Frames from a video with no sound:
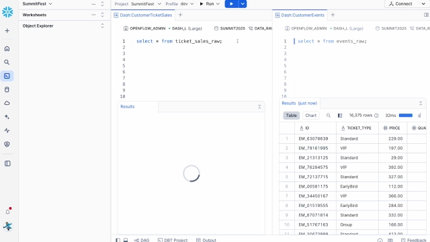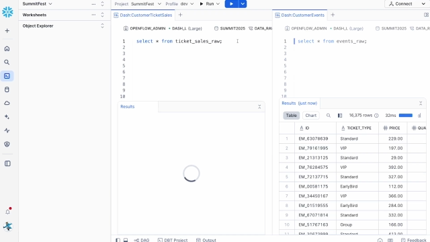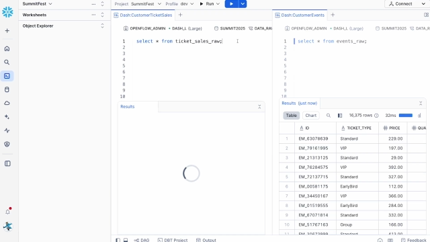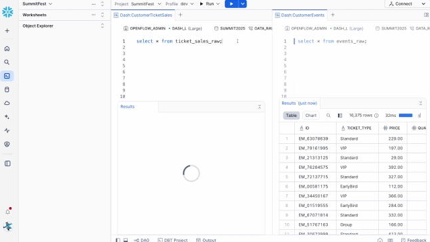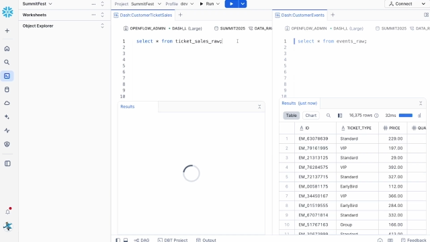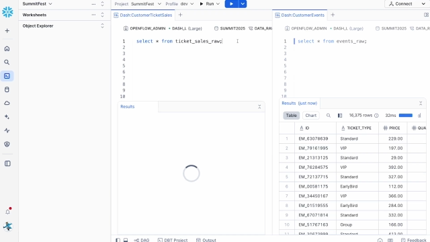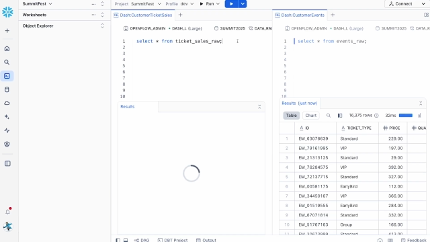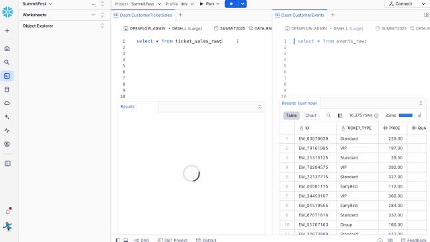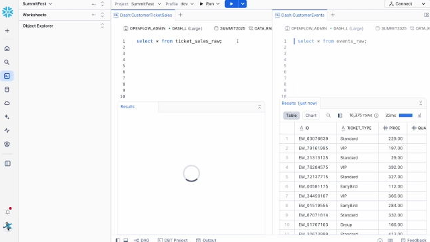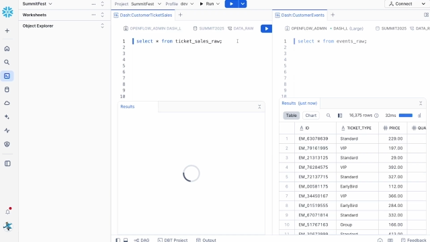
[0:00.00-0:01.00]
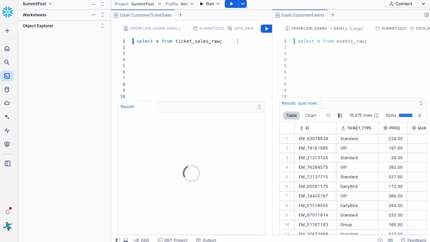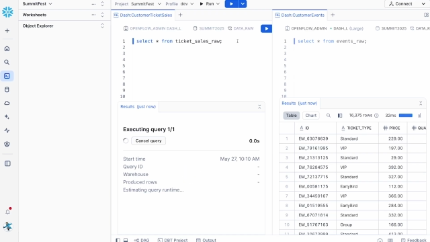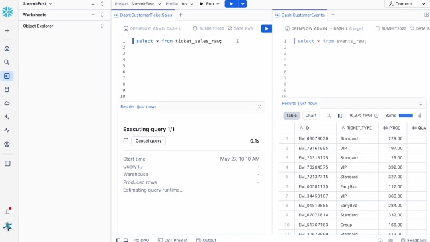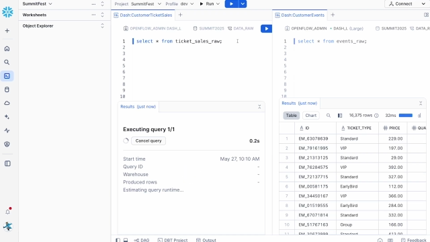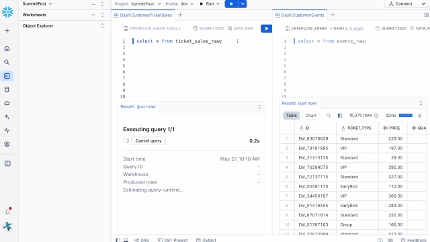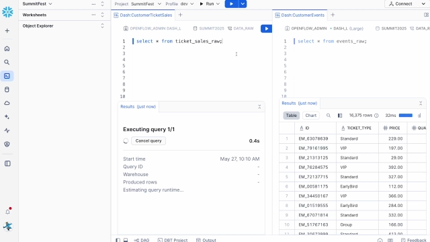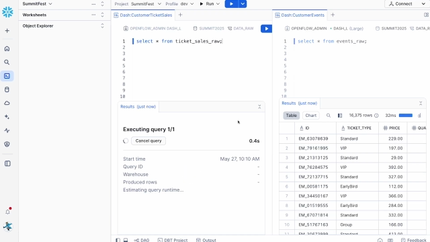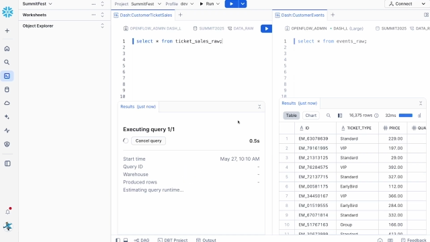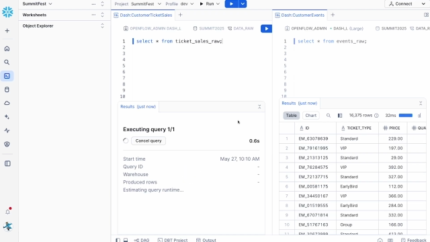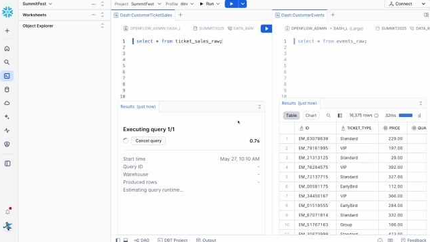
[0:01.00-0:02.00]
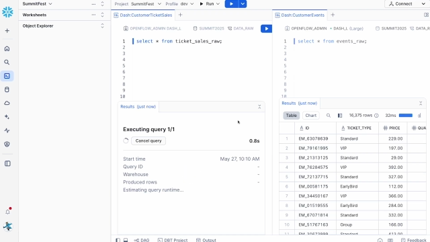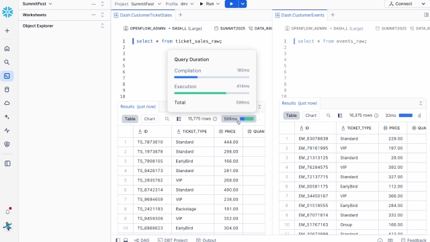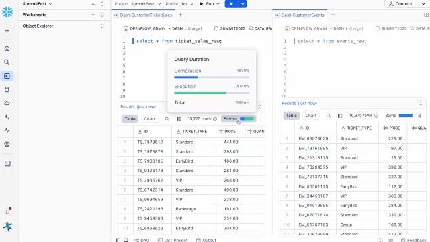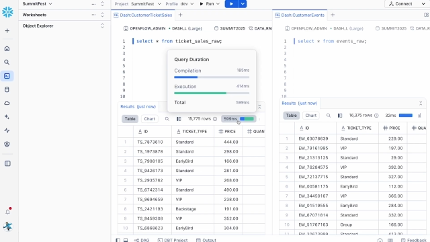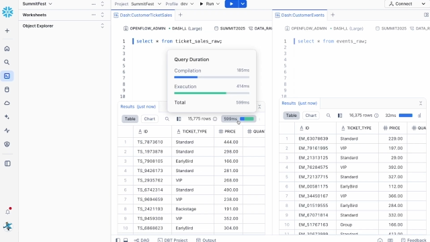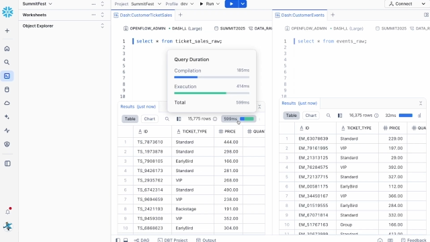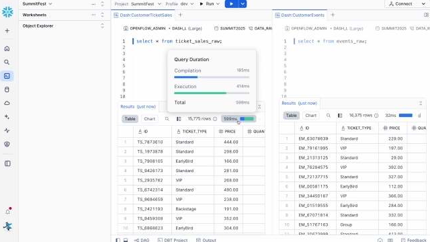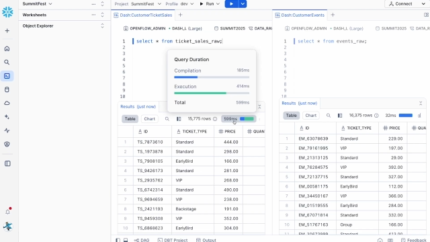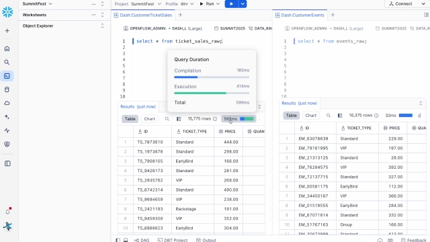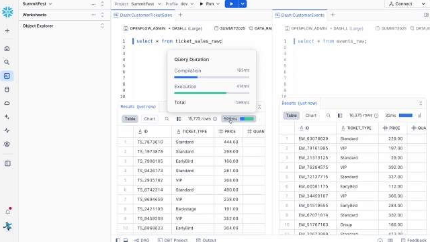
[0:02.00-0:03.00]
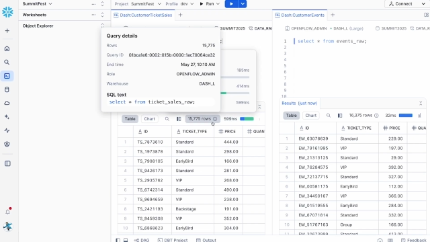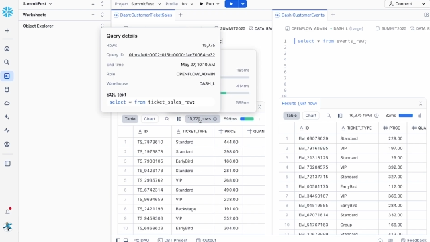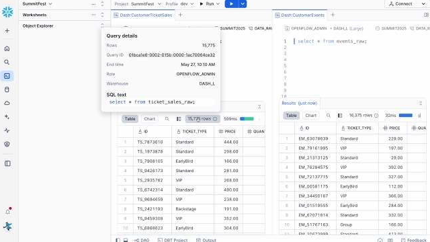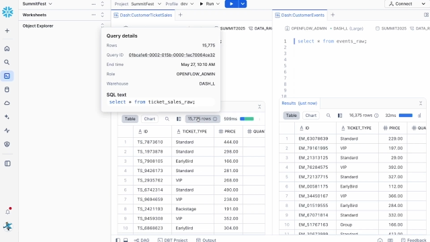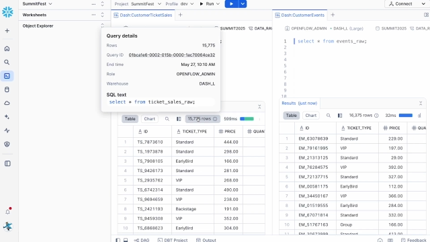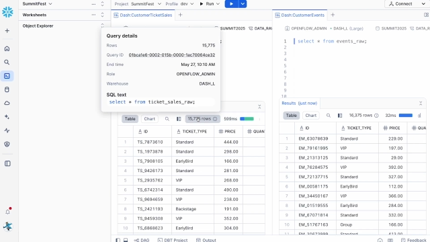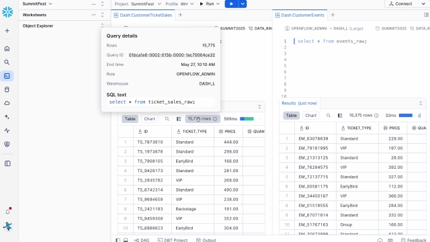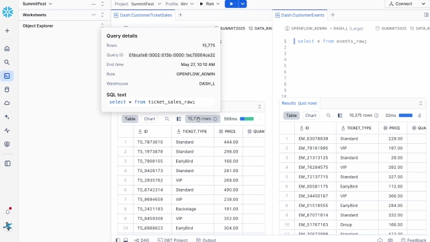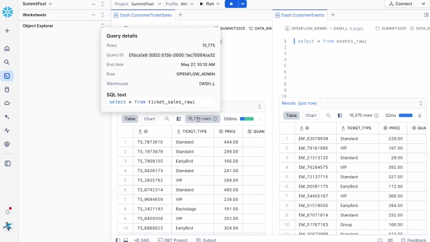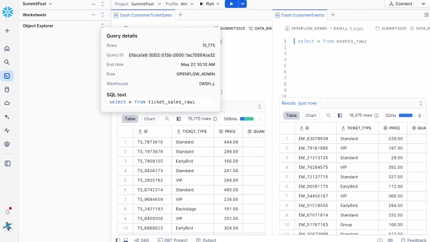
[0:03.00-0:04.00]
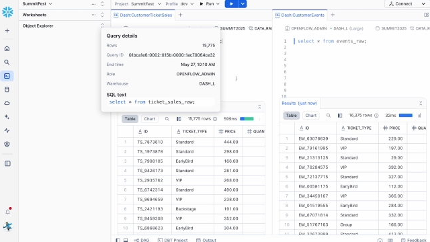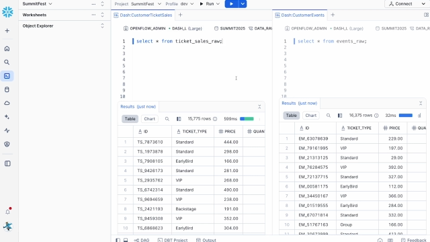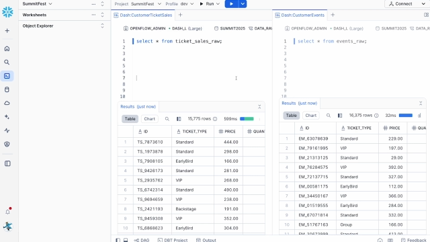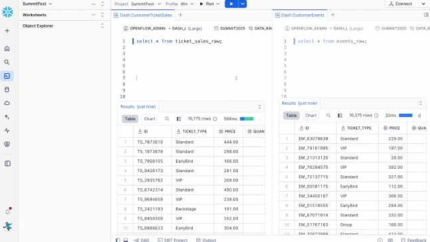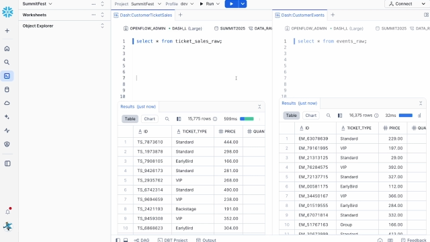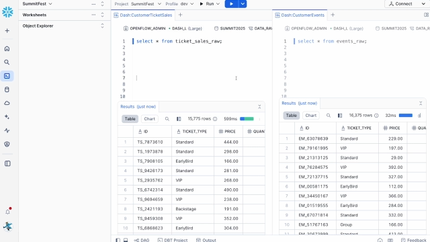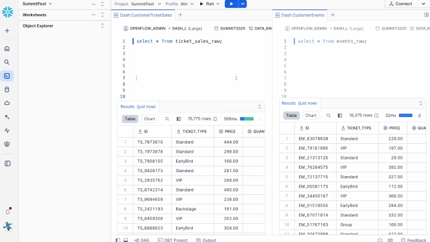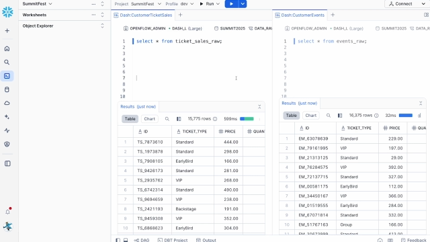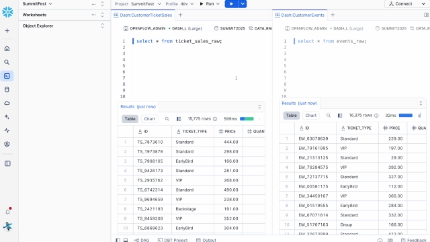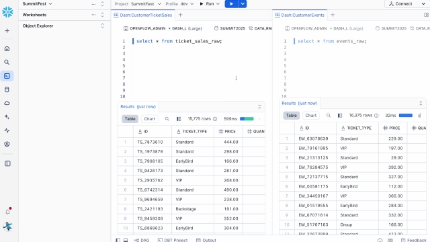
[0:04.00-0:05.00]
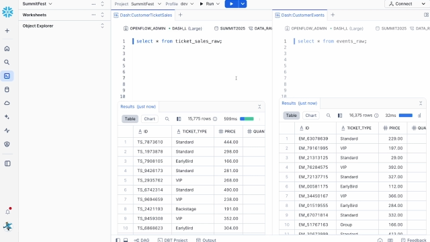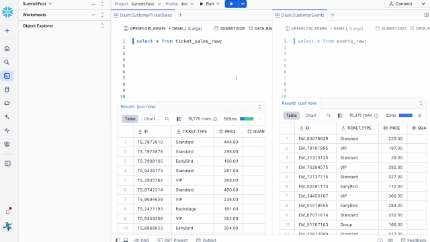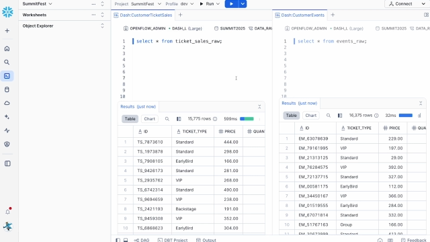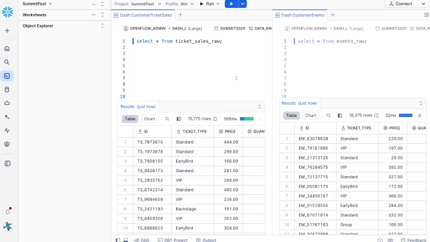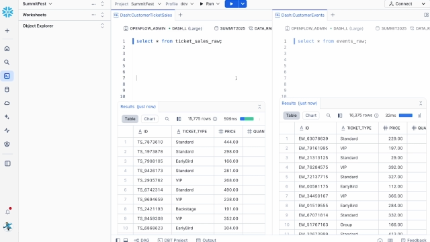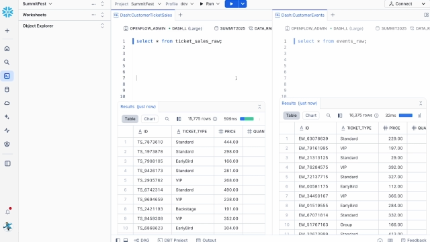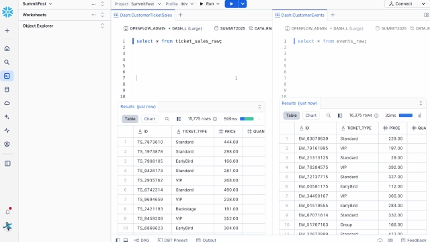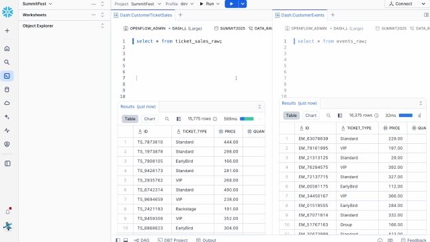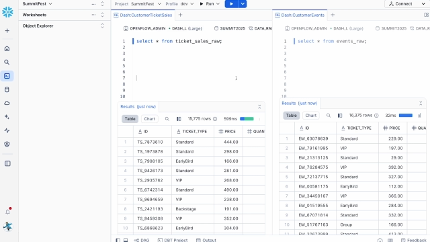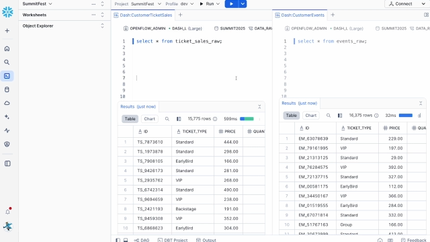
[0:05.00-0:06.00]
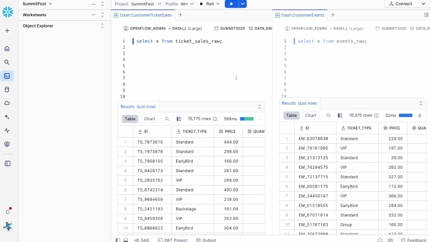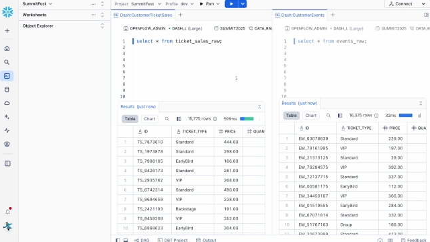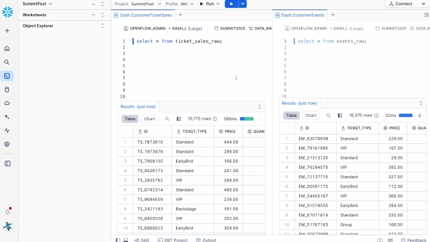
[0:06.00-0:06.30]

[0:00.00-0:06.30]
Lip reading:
[unreadable: no face in view]